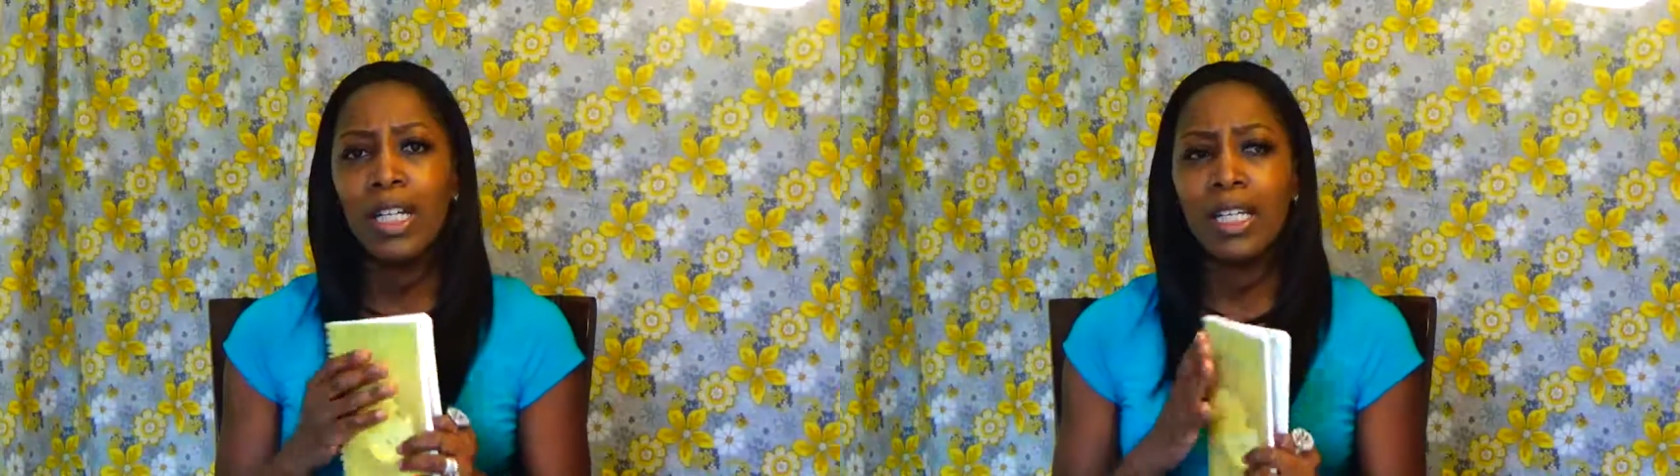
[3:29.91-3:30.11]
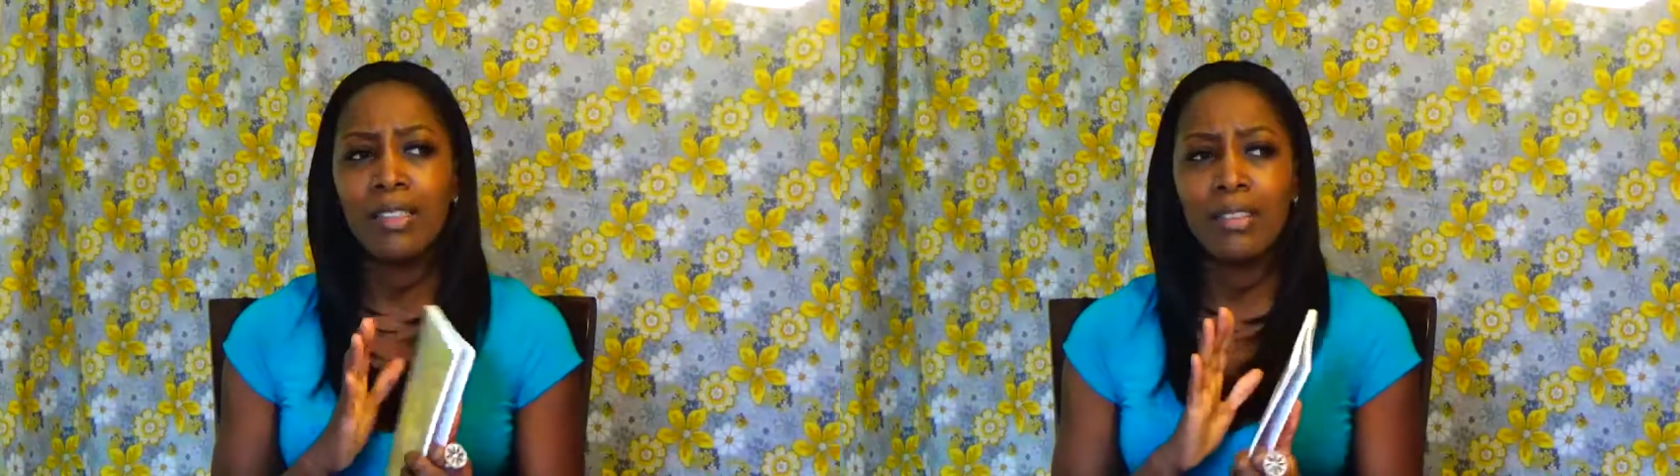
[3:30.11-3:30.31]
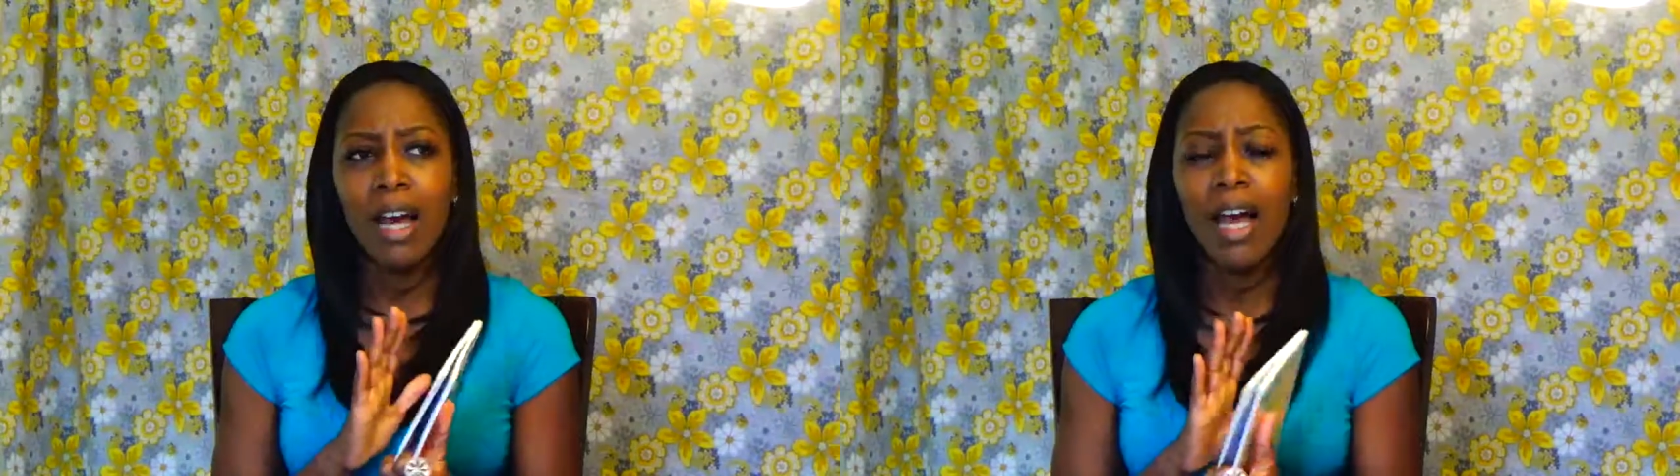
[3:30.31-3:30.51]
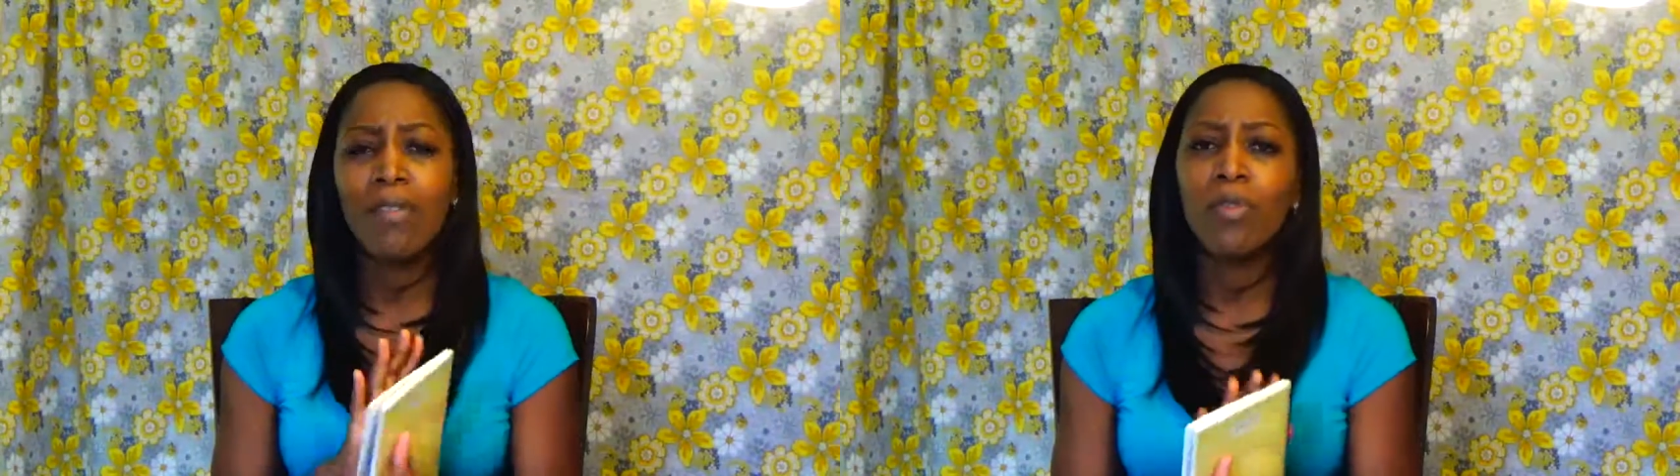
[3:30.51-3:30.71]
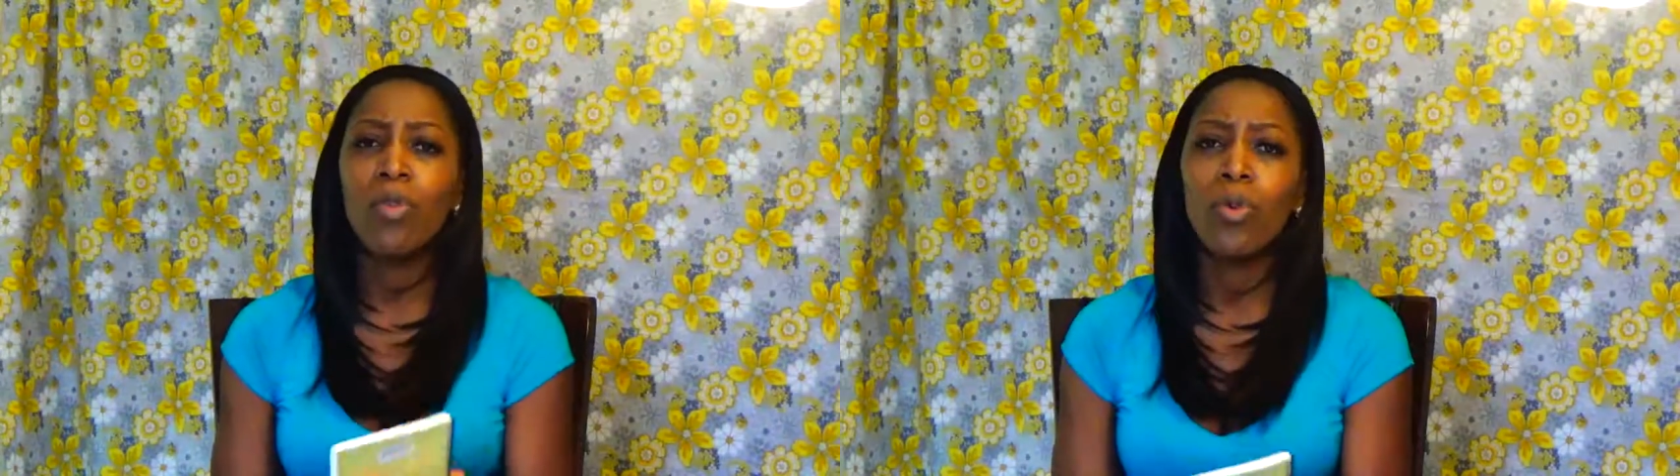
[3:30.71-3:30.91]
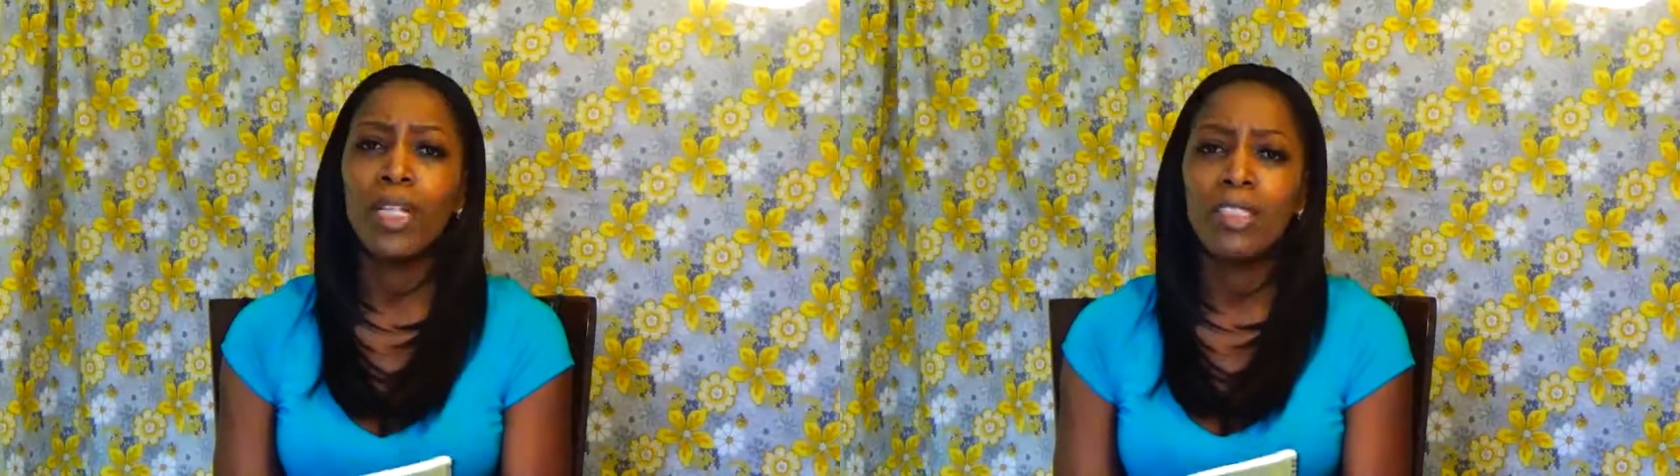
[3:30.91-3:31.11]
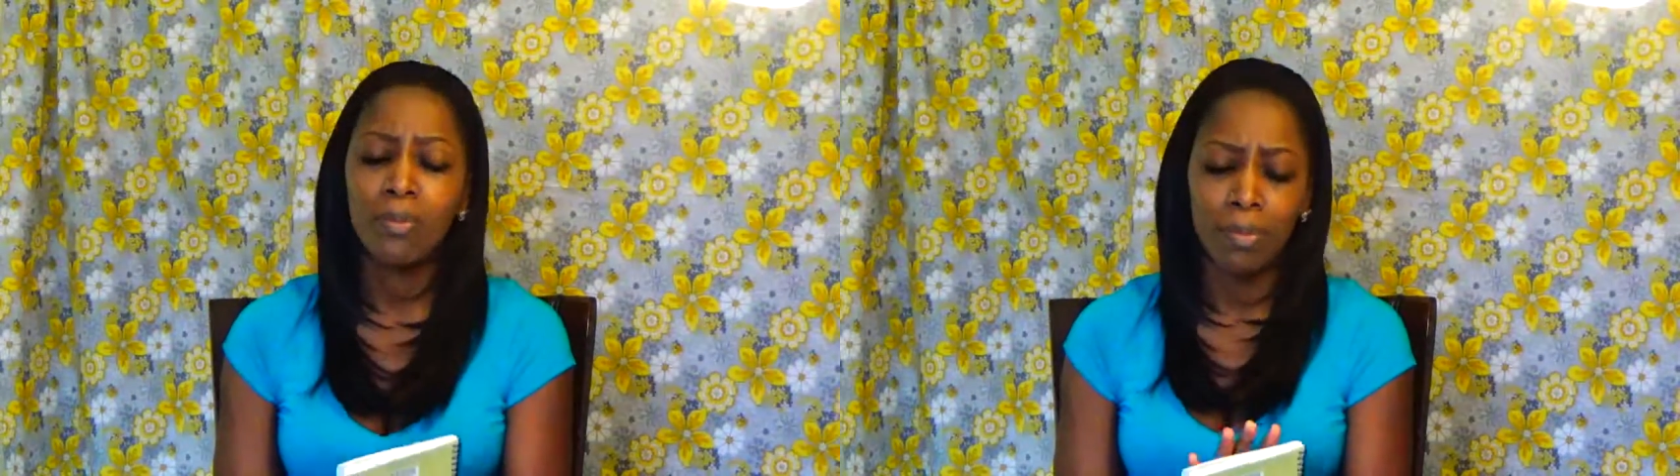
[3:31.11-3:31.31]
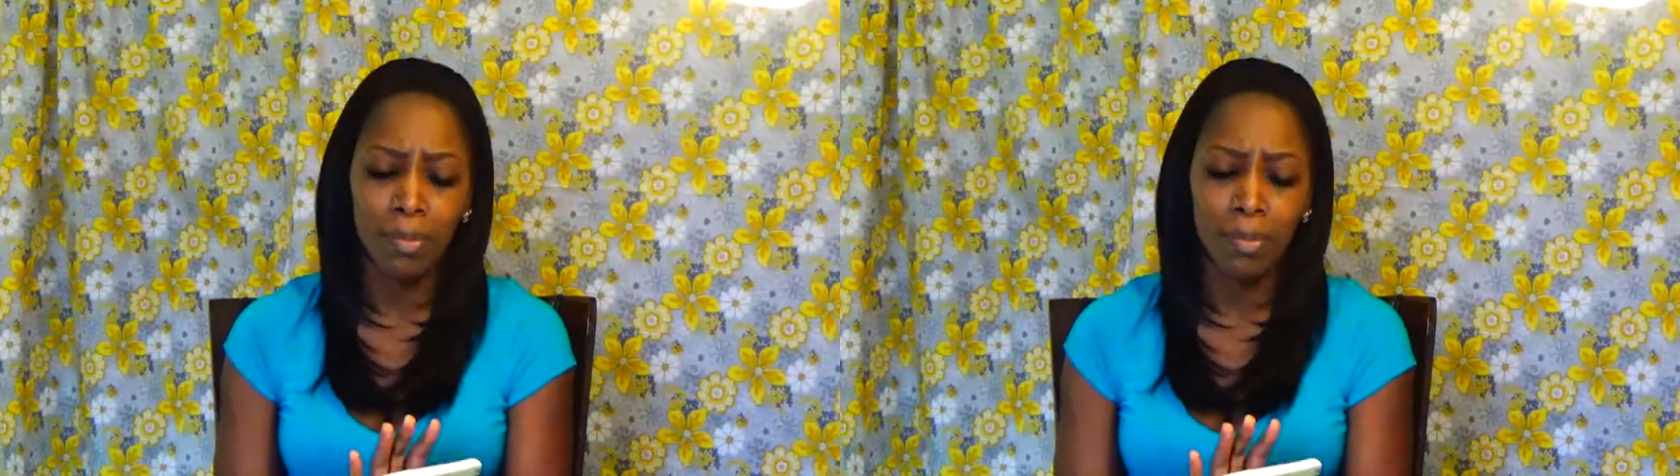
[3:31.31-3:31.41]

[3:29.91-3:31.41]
is I've always